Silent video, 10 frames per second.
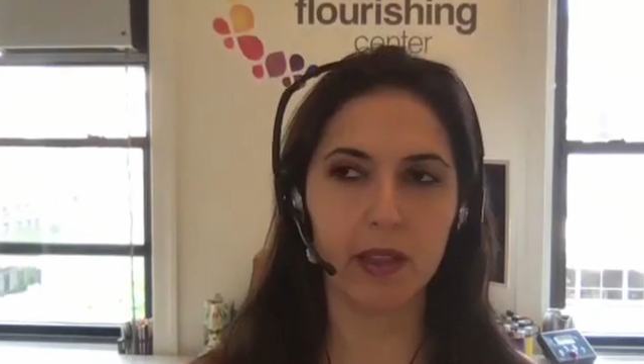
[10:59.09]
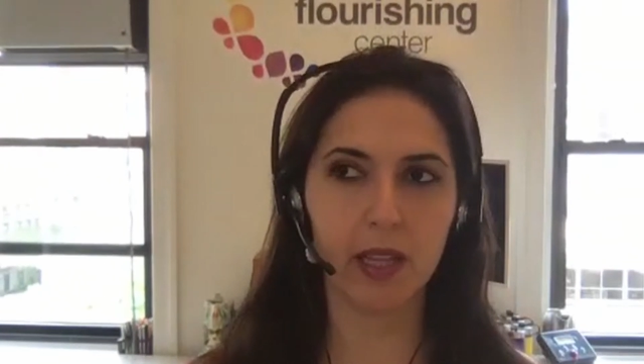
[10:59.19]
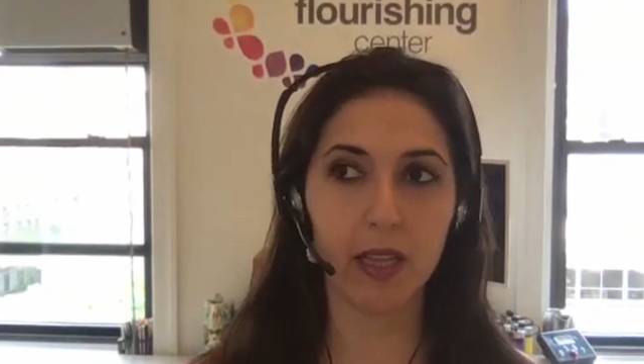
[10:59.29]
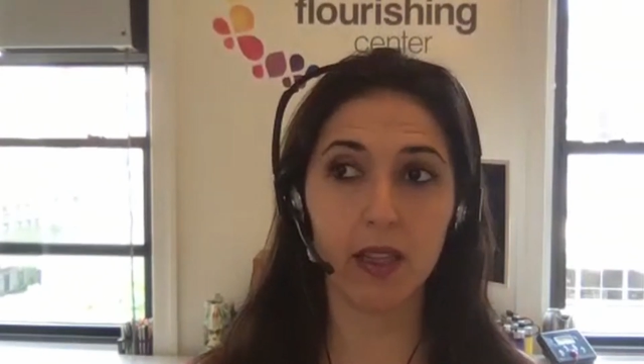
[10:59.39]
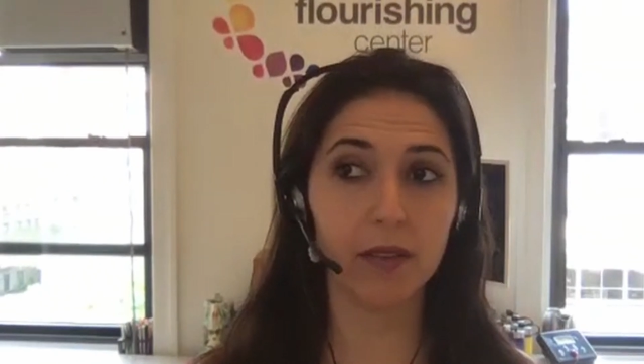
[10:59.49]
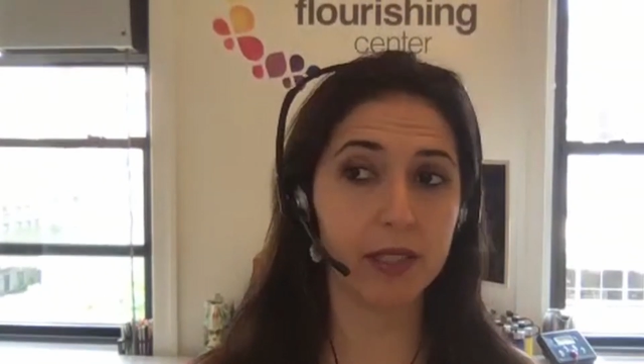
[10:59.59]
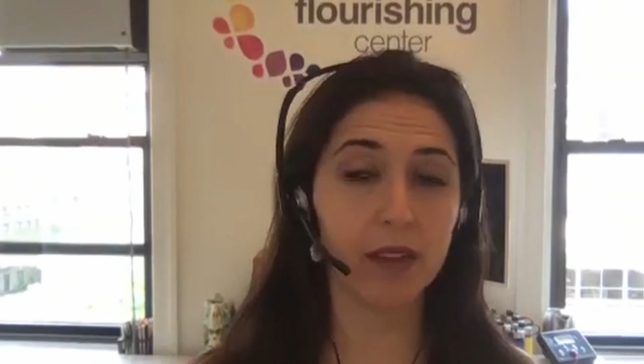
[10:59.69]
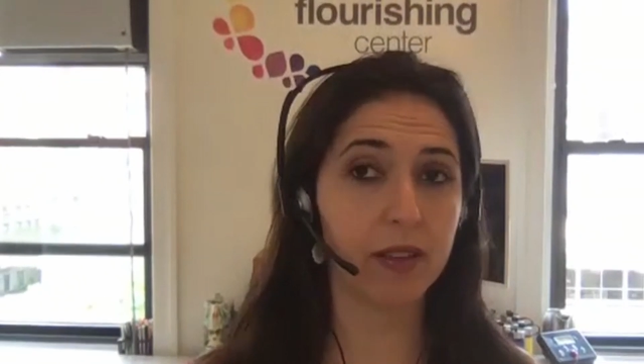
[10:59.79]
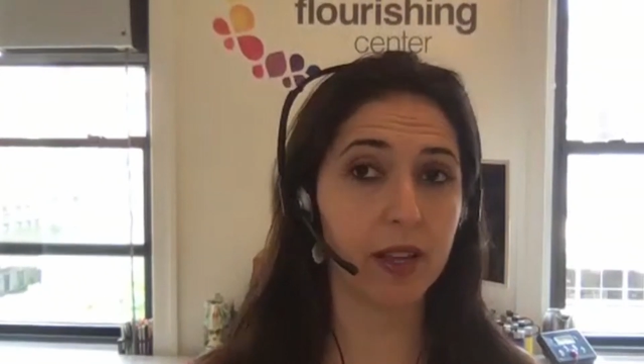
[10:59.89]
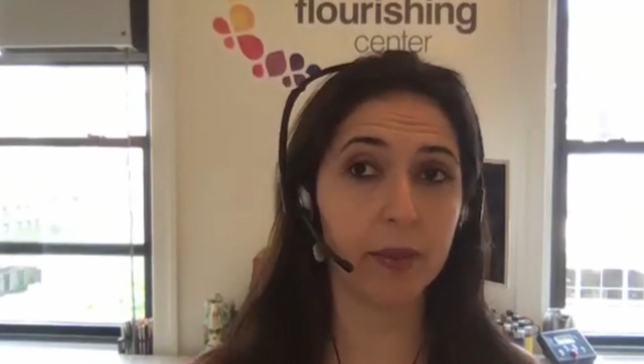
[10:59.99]
I love
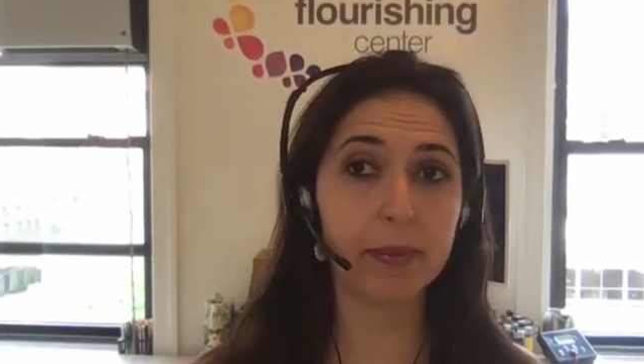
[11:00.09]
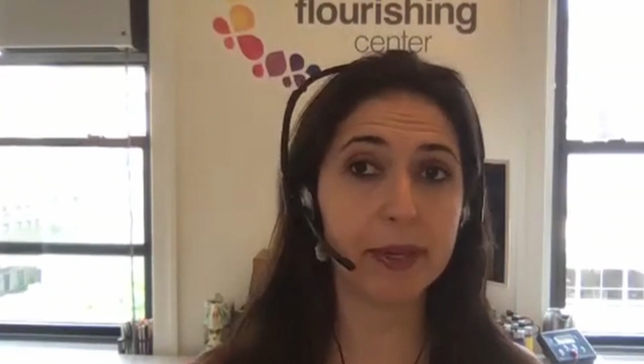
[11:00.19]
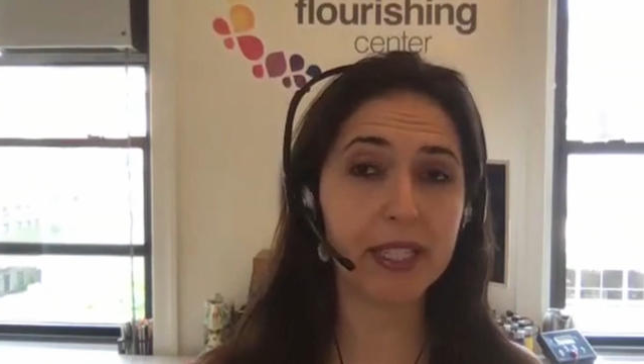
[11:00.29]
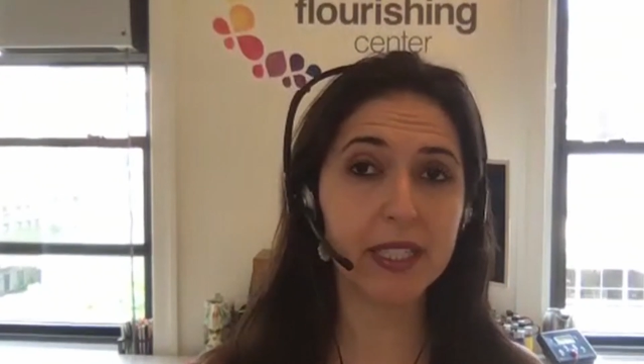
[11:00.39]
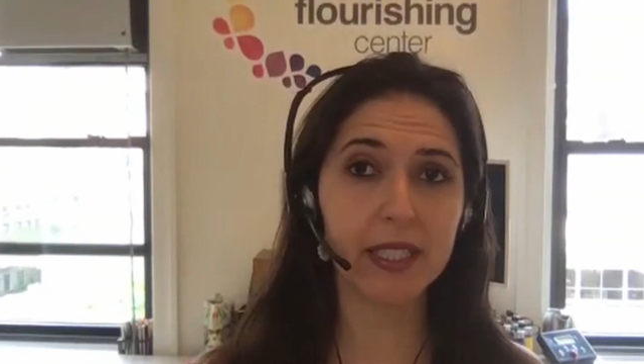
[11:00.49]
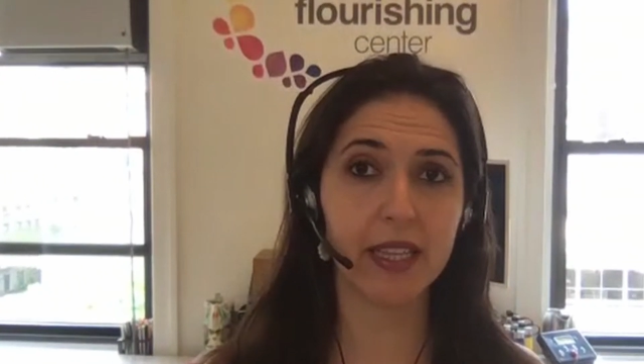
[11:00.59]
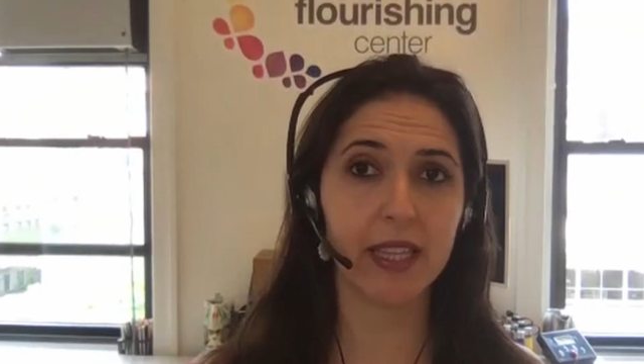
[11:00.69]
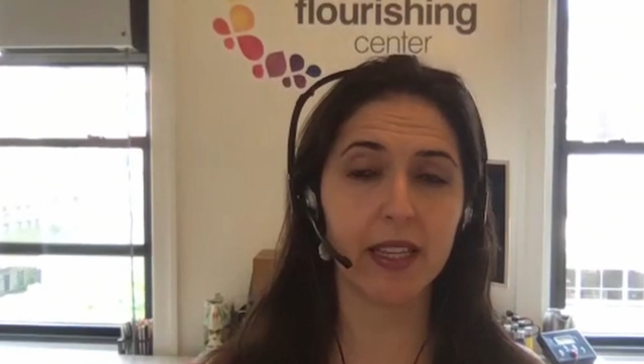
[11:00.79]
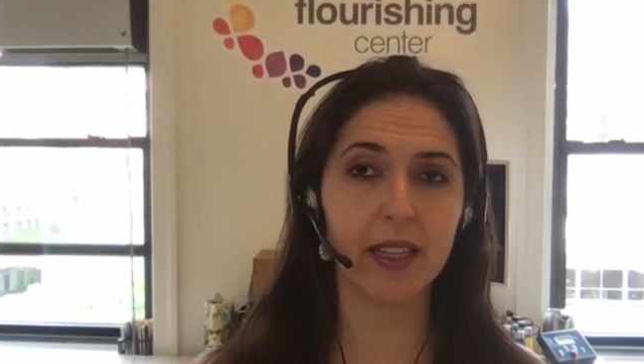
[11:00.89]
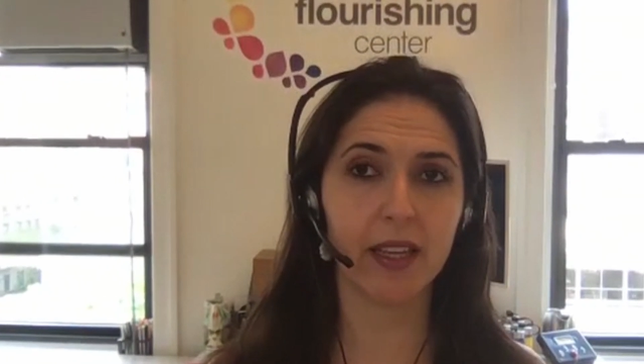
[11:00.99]
self-help books. I
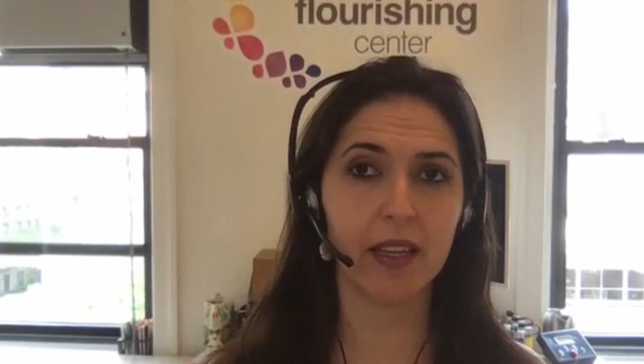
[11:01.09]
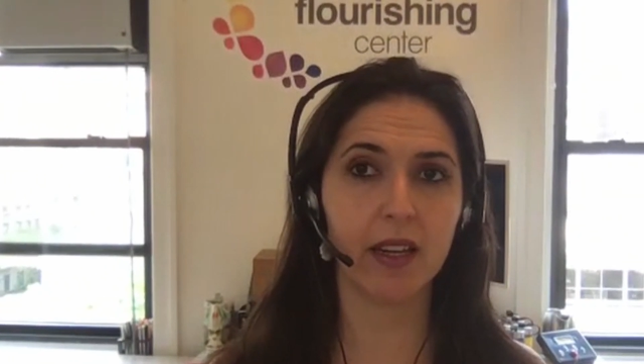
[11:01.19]
think that